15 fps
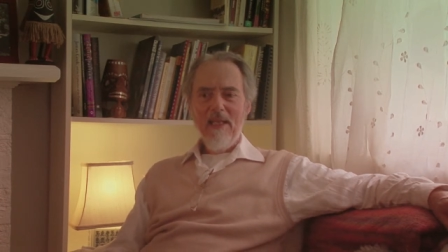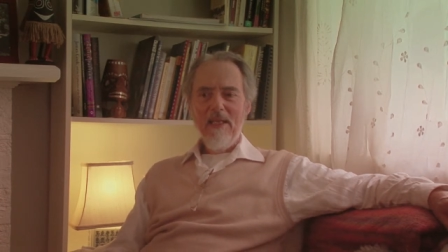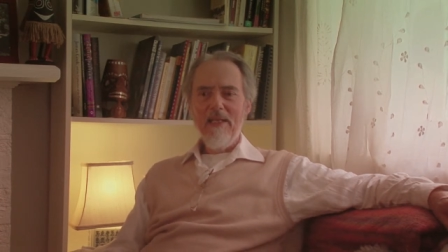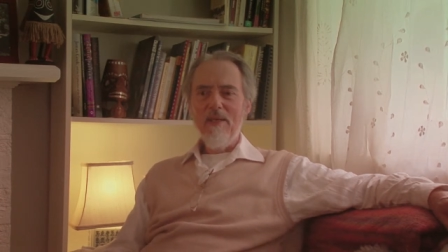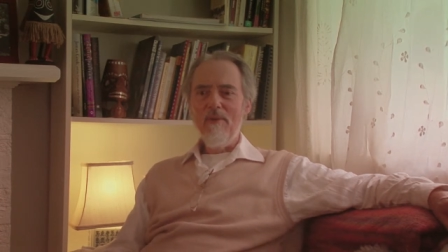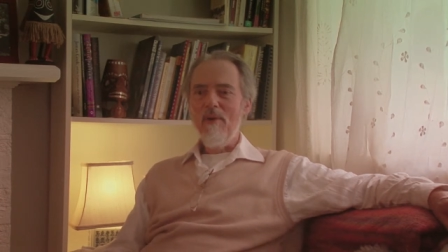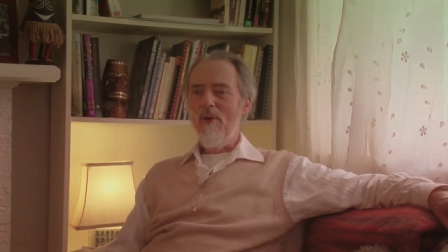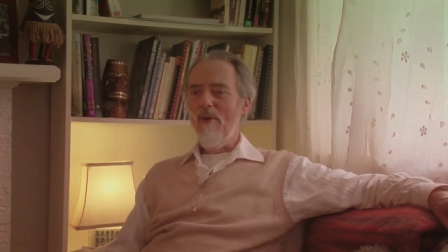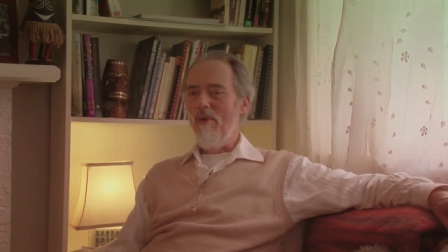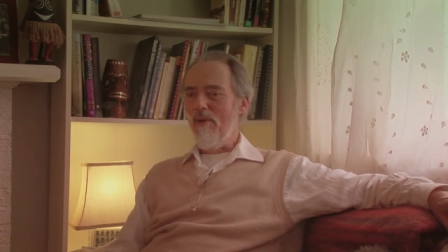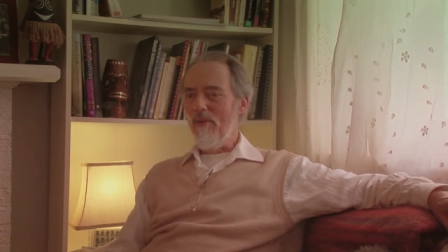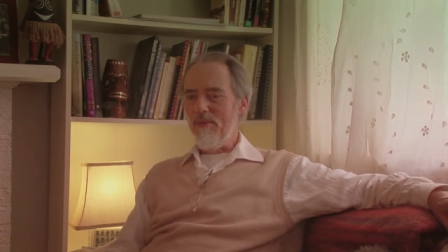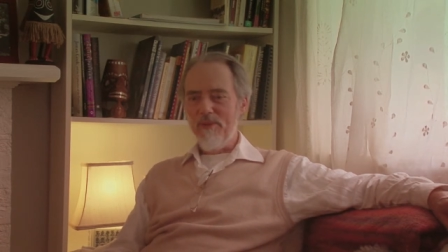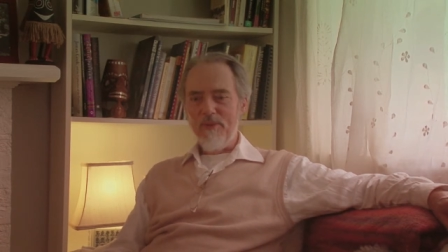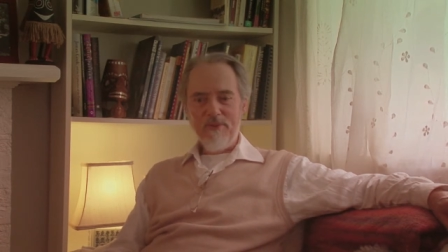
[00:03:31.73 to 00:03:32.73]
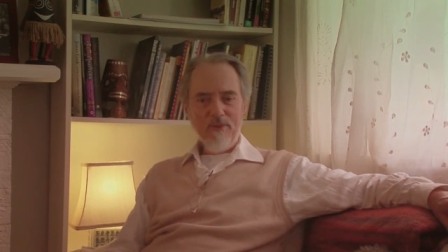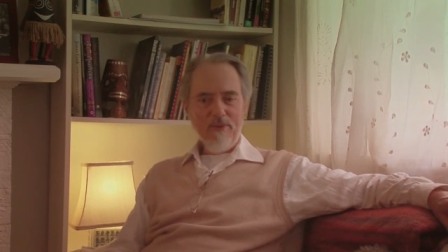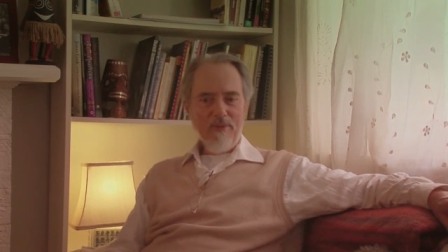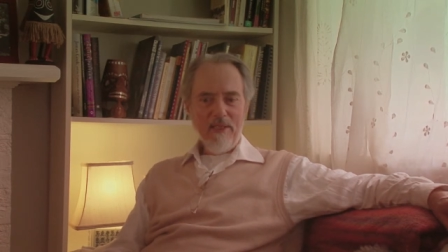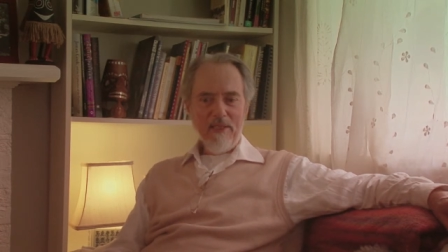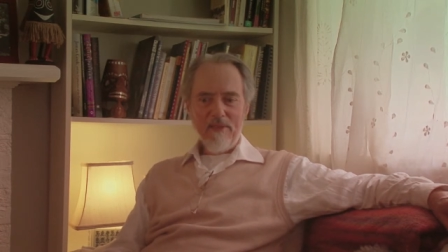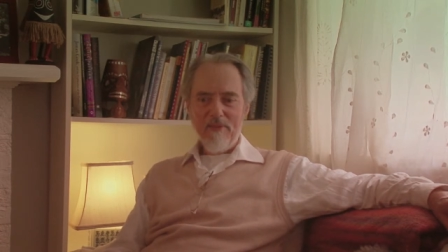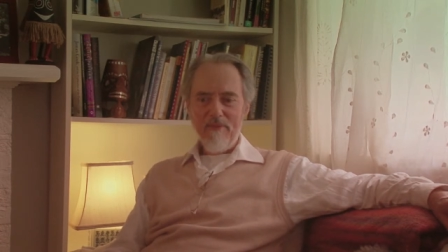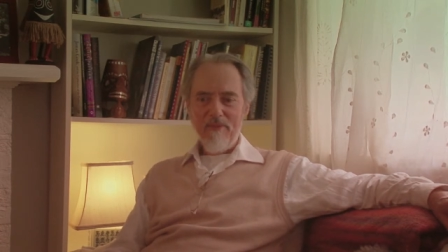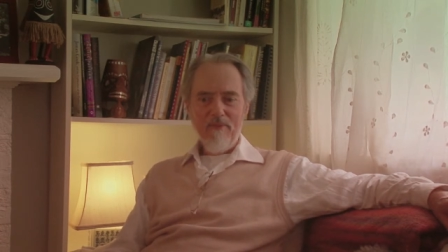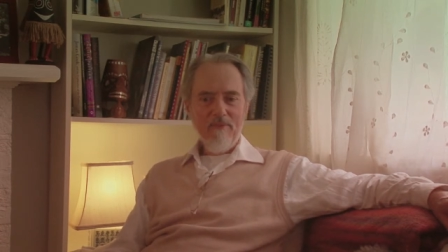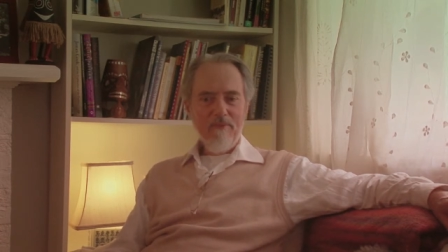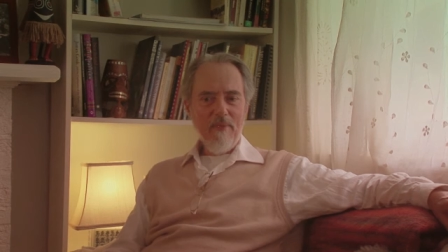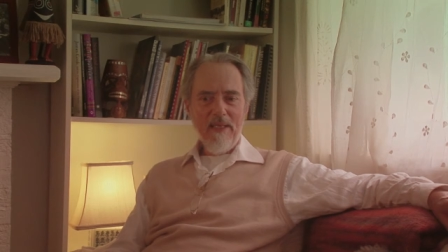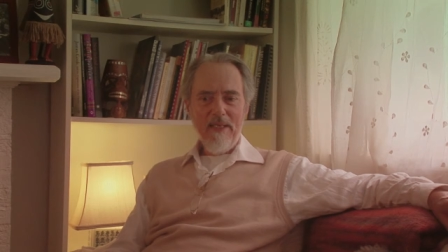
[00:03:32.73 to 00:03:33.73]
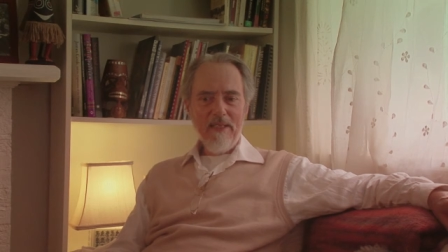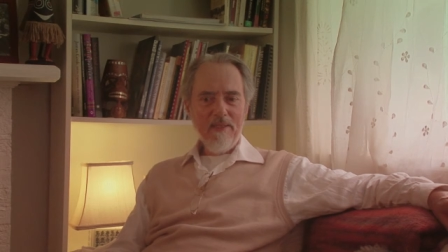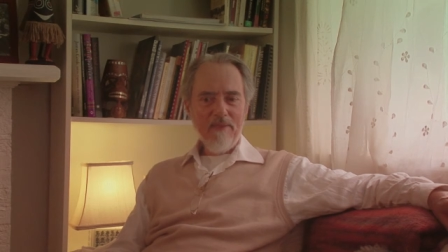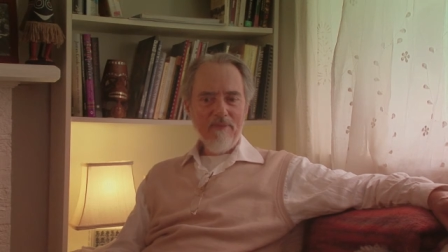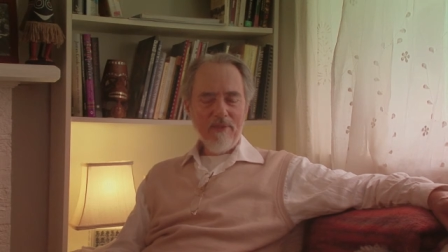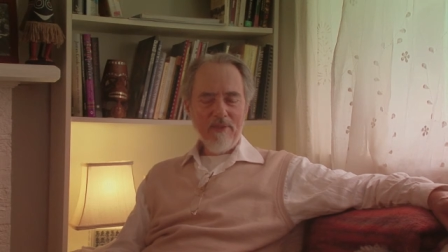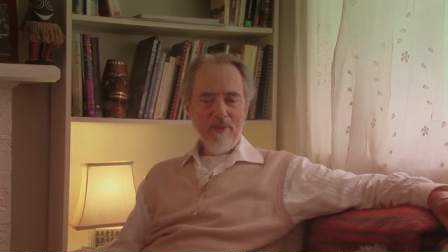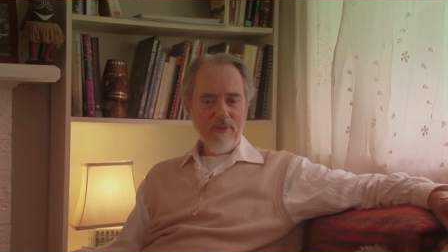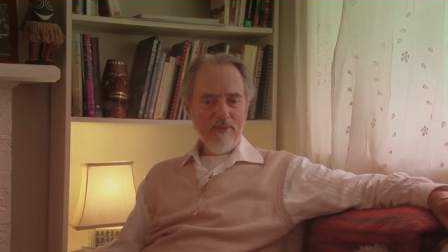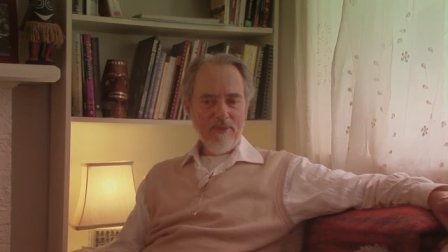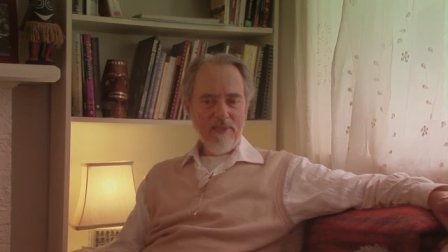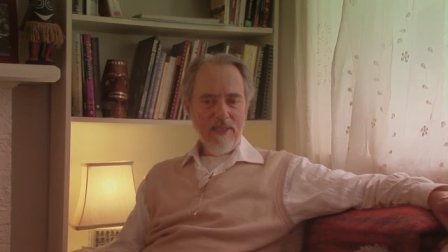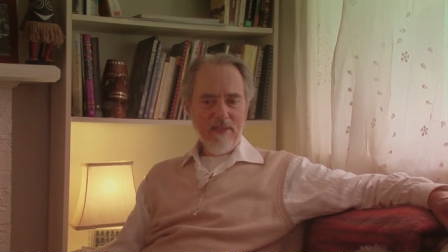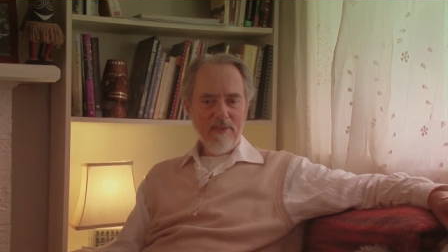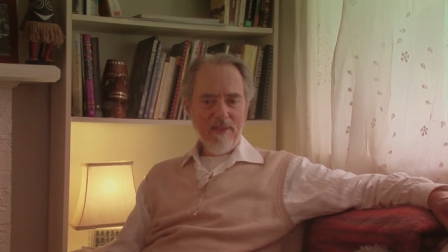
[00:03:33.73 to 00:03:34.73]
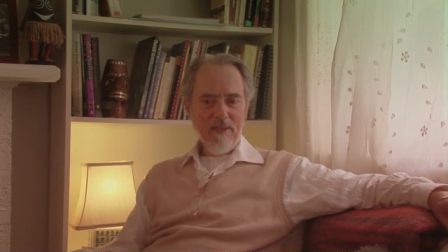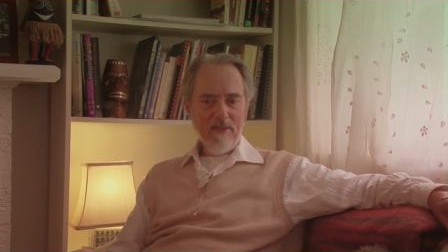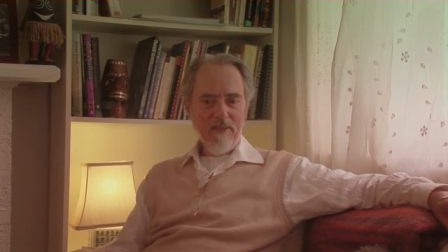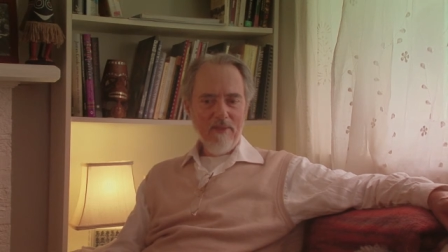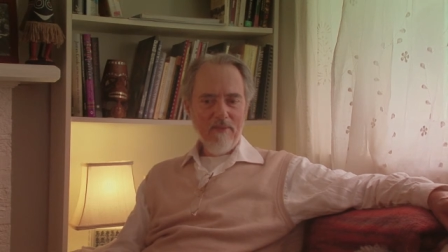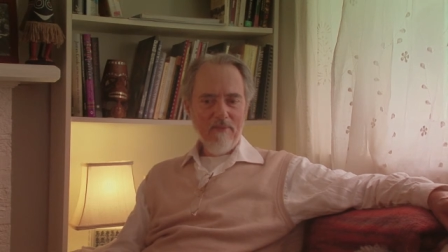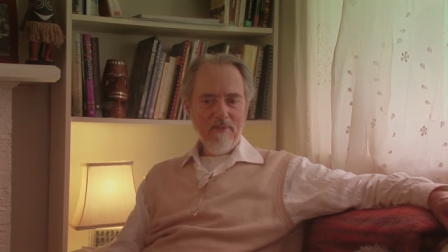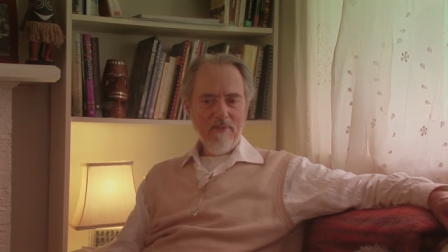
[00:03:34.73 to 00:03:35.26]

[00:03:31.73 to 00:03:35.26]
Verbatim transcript: There are all sorts of things from many different cultures out there that